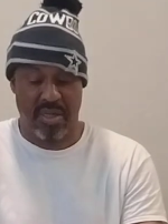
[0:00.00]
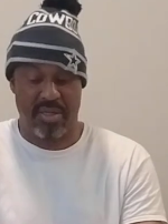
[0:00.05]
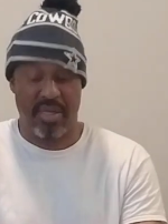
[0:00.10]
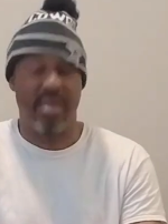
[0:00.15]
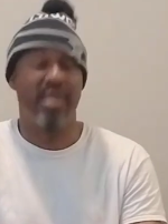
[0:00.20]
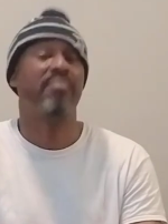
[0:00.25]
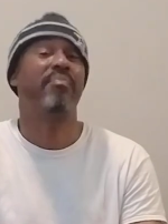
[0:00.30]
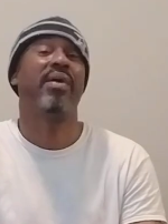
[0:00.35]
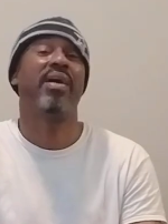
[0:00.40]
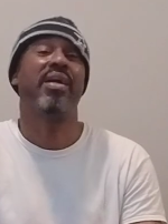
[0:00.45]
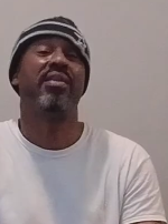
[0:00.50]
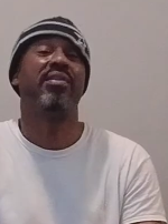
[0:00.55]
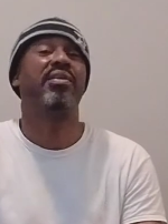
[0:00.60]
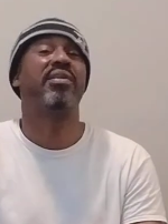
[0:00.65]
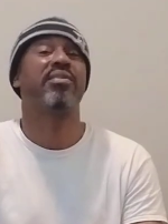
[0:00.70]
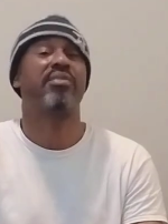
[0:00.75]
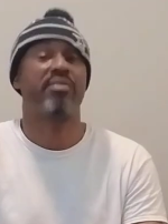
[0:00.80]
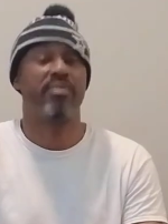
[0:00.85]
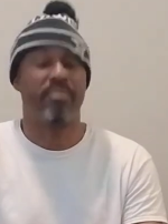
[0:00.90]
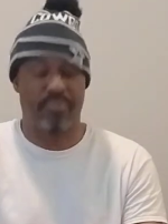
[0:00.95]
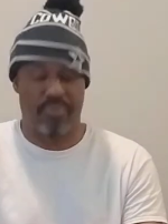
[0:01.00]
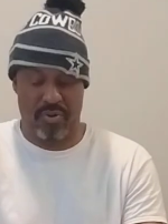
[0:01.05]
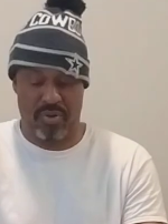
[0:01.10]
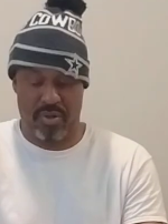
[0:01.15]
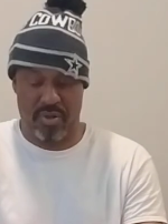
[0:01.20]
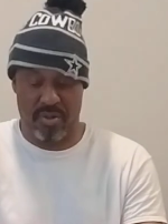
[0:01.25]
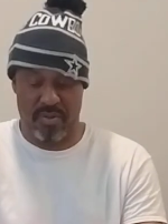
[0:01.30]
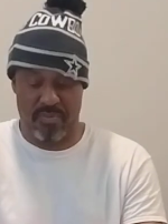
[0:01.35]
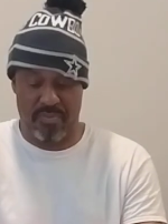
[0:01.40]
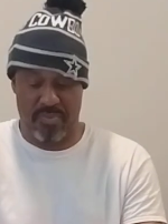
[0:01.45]
They may
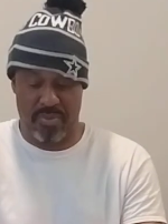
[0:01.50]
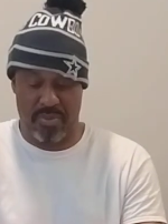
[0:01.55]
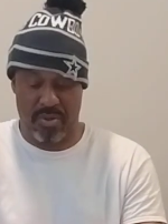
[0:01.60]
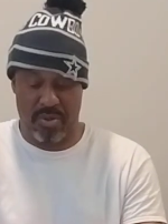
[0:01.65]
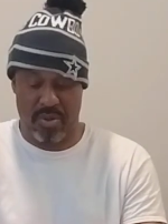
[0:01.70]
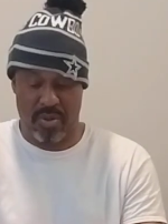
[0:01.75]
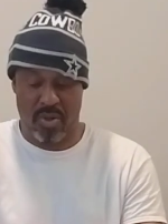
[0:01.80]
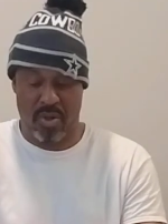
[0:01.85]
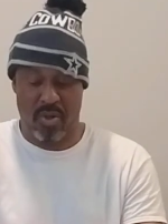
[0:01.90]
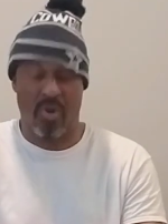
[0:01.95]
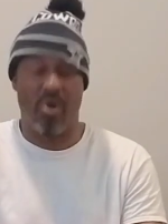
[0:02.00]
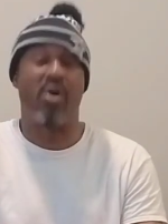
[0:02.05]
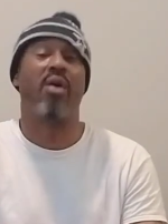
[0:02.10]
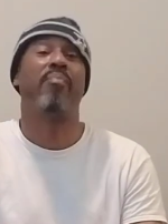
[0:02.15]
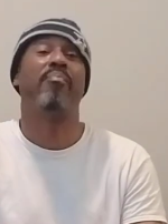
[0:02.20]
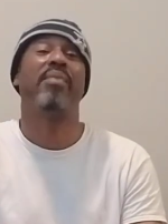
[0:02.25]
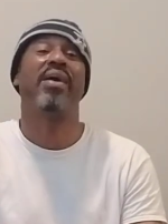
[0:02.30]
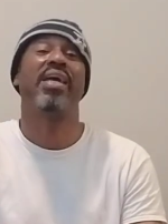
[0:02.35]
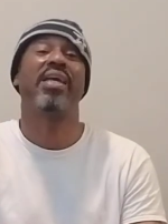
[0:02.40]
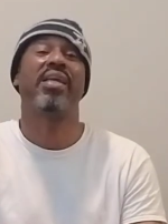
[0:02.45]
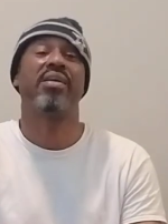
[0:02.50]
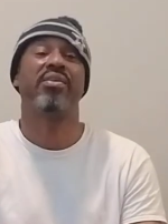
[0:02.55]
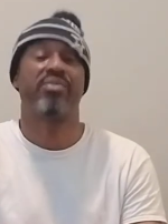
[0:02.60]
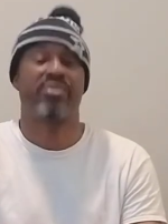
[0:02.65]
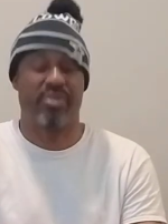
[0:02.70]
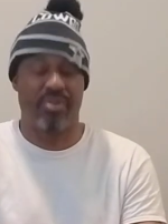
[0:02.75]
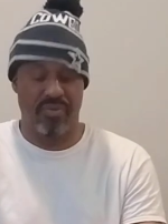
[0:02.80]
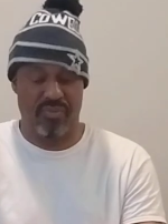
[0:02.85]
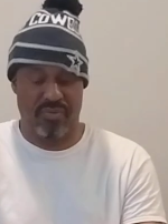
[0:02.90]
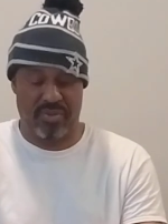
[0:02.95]
disappear or make
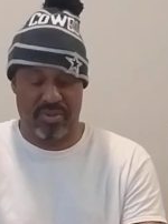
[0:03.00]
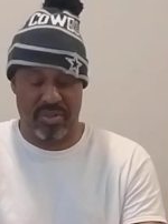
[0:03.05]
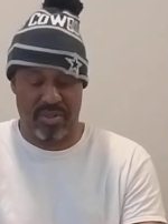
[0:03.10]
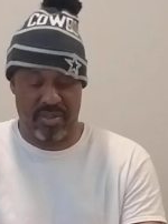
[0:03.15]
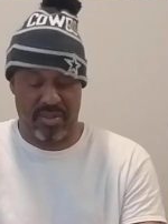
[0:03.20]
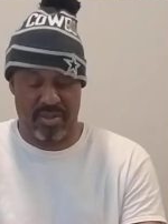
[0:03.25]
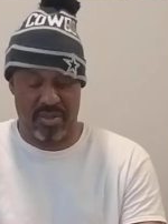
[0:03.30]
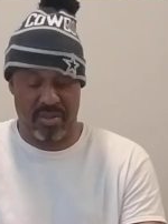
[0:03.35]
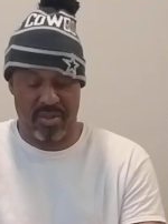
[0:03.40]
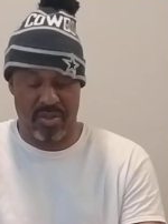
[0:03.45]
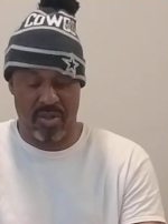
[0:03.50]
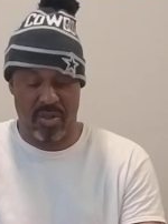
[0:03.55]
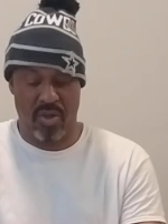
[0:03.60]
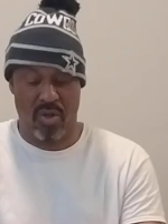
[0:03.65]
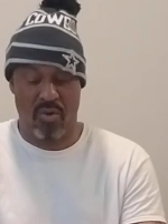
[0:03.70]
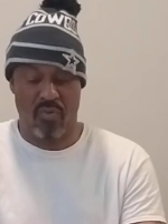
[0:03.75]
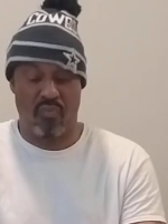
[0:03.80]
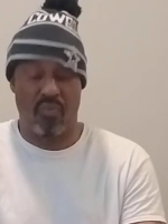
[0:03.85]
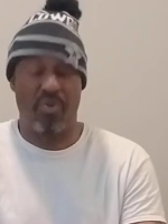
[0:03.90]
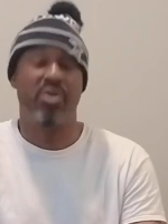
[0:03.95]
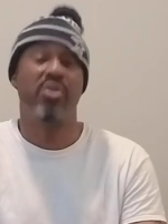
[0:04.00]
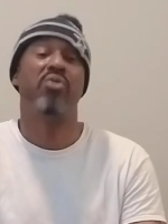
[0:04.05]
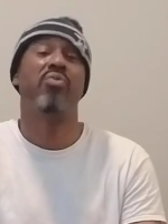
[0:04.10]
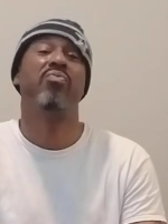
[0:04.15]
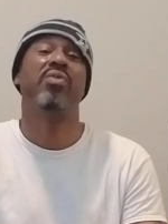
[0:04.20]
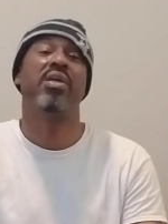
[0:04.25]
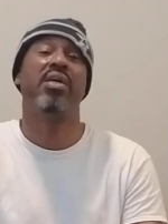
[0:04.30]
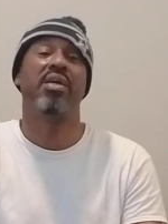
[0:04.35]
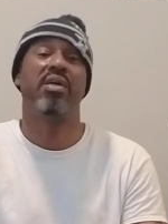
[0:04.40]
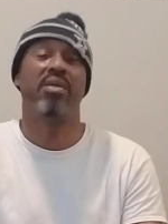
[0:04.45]
excuses when
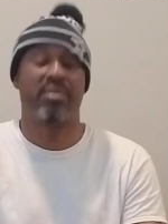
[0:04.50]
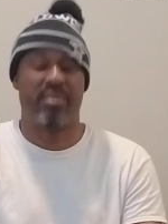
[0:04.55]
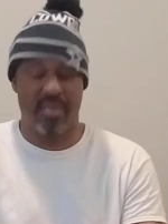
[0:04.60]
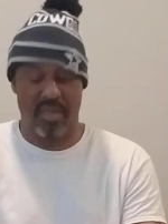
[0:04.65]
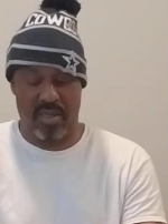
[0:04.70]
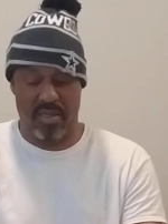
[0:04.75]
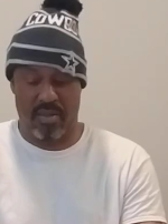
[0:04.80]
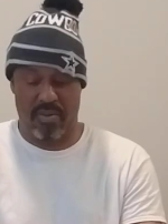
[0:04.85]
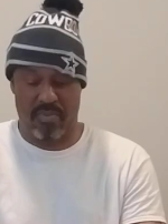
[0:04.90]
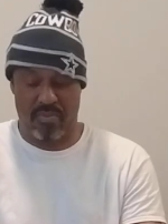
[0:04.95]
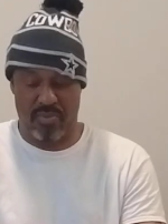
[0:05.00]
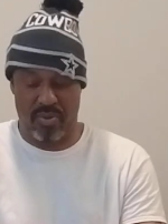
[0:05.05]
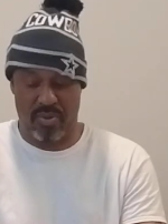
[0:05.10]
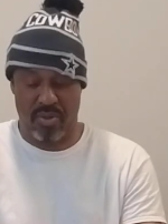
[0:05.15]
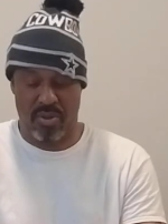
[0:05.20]
you need them,